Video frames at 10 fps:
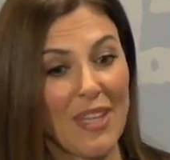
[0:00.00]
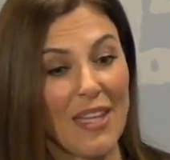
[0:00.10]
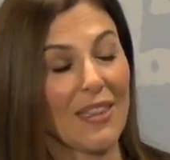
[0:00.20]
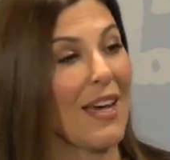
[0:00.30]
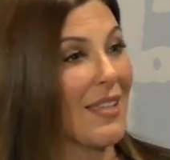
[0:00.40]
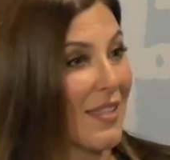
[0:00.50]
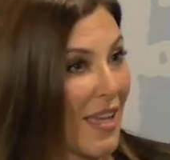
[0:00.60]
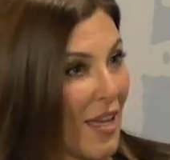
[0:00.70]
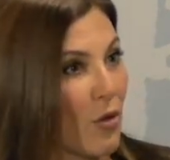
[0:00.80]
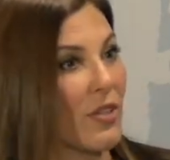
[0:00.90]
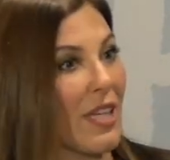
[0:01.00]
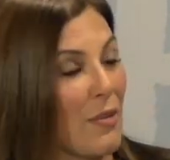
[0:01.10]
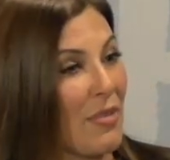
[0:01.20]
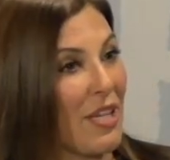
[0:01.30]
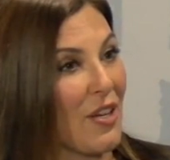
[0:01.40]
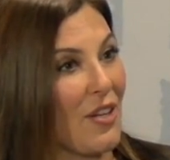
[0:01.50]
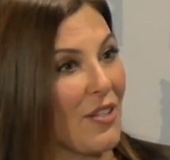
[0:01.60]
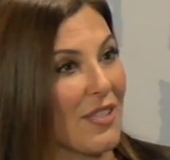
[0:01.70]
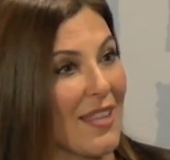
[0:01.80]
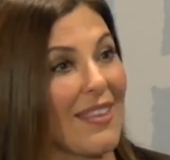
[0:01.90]
Lionsgate owned a company
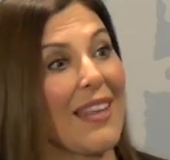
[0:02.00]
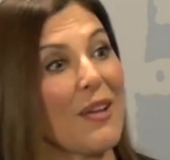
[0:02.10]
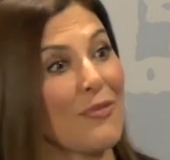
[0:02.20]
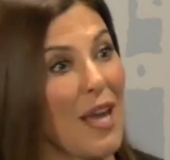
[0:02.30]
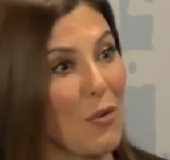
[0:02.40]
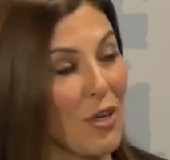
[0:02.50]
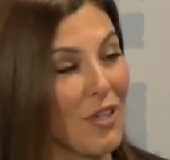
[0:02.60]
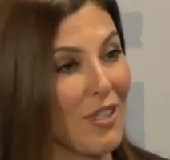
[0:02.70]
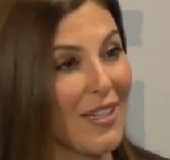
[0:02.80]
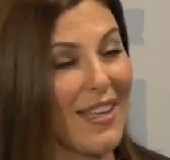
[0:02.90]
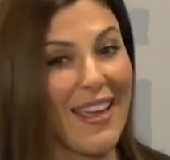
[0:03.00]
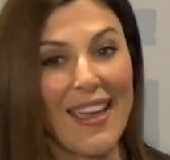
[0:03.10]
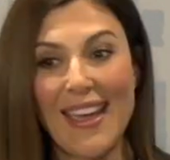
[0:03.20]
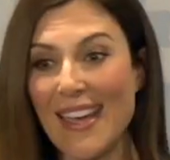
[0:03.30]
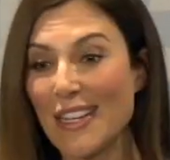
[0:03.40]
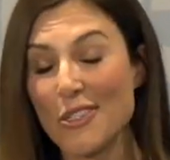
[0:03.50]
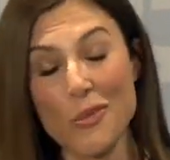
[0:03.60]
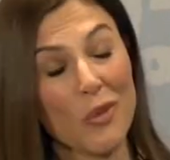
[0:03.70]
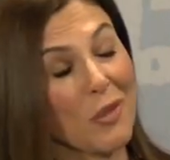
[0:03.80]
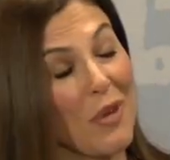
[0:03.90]
called the Life Network. And I
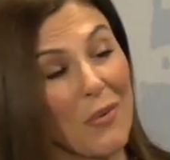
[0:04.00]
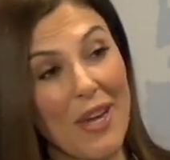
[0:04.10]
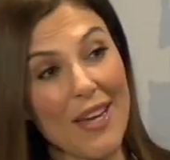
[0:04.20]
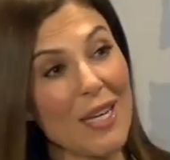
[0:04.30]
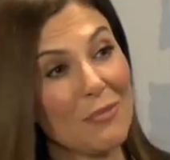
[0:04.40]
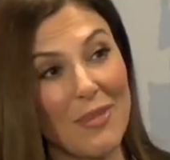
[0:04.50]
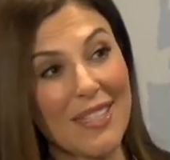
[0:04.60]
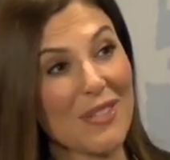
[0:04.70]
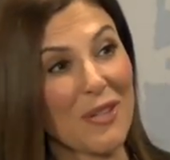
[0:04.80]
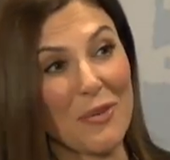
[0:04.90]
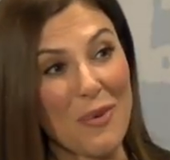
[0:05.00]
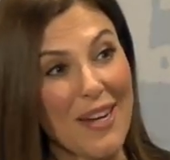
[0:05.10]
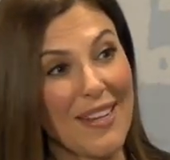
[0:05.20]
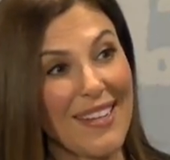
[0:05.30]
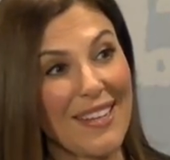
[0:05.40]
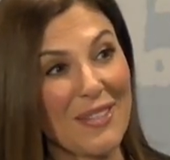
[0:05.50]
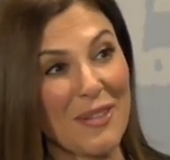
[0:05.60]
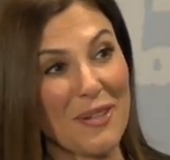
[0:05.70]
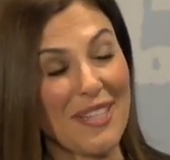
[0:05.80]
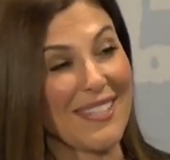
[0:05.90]
just worked my way up. I started writing. I
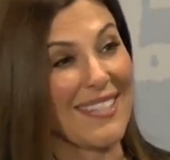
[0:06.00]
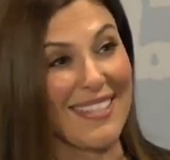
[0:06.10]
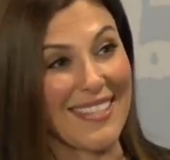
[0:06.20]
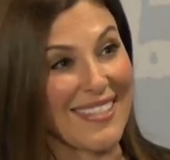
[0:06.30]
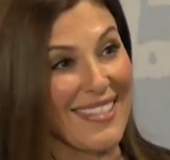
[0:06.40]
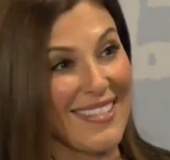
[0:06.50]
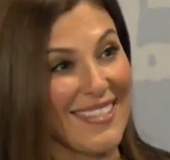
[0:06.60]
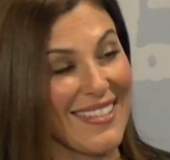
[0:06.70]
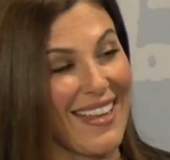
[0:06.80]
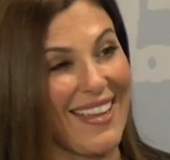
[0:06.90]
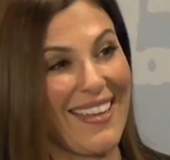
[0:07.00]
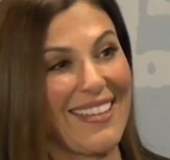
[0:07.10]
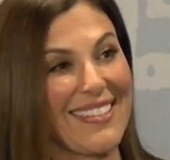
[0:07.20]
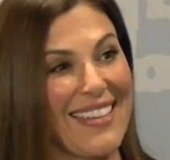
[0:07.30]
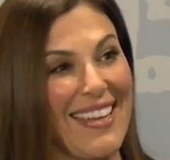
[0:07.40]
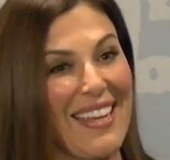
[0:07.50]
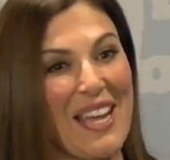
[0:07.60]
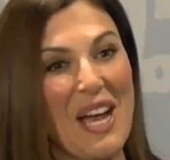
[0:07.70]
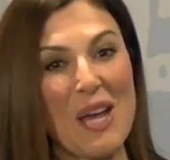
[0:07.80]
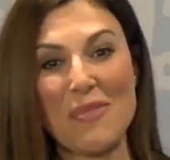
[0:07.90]
started as an assistant, and
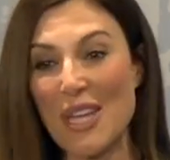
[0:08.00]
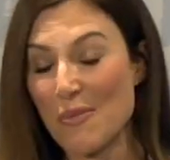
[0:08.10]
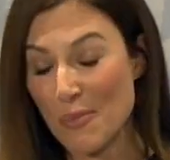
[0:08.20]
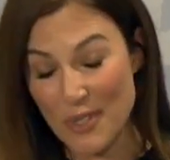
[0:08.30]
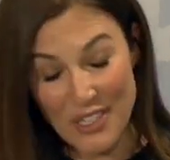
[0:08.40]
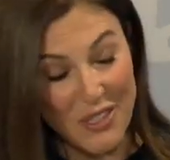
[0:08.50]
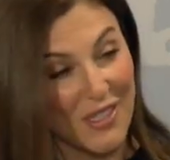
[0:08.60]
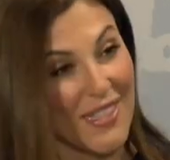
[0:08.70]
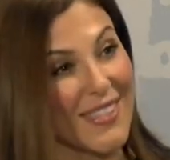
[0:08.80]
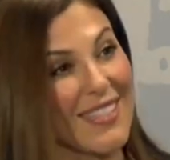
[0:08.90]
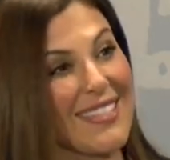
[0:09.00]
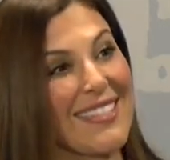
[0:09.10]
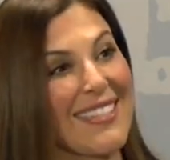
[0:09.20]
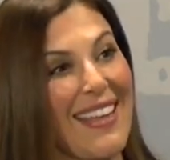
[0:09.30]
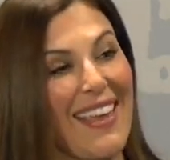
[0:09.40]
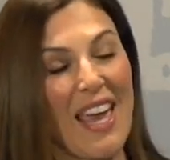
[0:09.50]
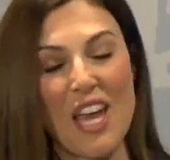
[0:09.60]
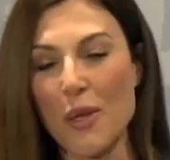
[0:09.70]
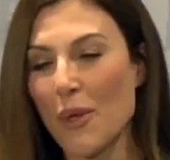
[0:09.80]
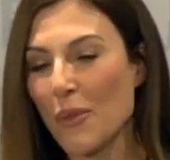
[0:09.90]
I became a production assistant.
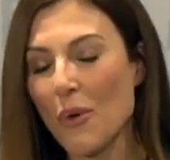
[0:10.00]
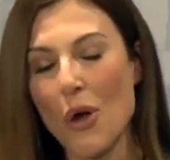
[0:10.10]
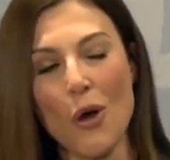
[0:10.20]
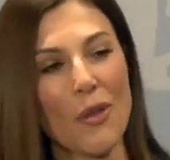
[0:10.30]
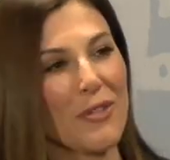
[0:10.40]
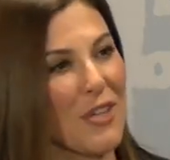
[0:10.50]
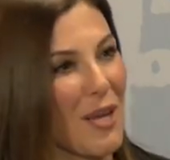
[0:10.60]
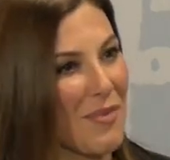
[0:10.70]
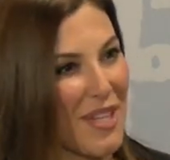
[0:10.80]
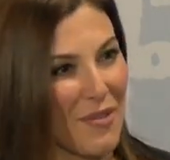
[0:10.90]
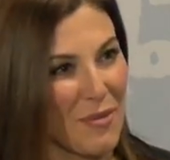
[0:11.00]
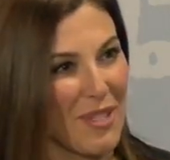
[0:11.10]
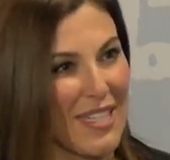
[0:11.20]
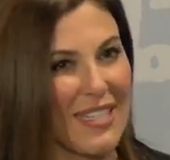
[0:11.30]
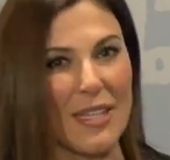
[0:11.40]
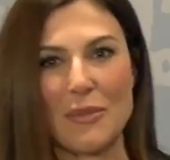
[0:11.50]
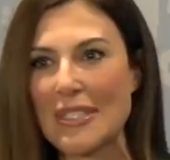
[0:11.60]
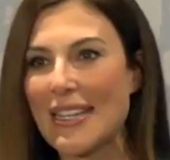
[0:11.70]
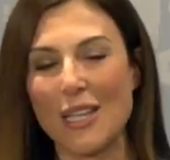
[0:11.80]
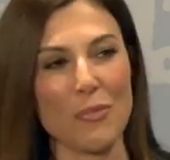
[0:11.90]
And I went through all the jobs that everybody does. I was
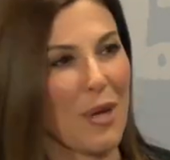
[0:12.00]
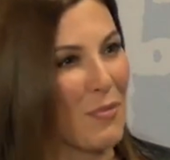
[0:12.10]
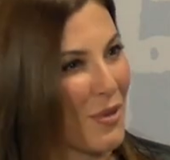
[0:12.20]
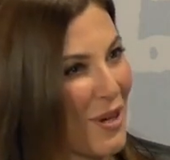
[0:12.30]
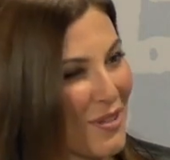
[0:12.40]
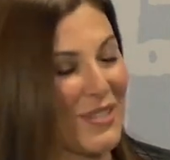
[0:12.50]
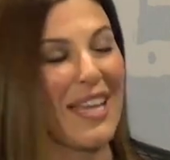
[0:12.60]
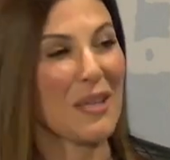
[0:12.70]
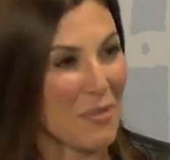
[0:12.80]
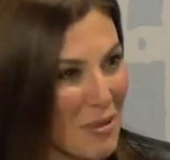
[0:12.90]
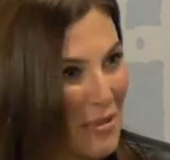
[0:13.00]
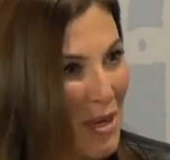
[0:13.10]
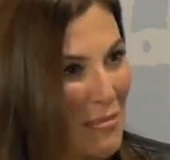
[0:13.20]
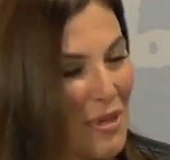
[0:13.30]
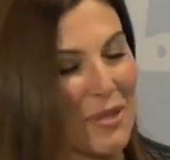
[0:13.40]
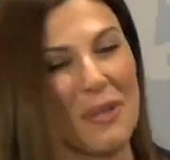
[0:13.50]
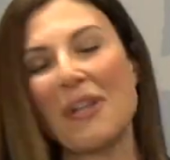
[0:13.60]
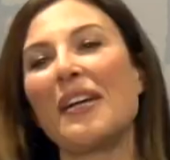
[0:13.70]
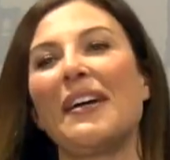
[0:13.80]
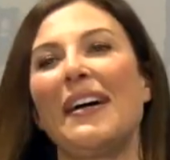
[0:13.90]
a teleprompter
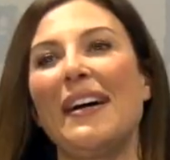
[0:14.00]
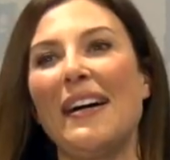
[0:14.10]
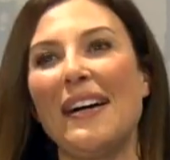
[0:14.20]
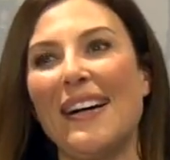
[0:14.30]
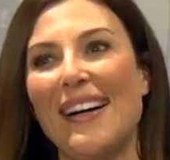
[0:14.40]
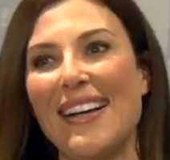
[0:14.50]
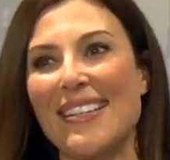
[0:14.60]
operator. I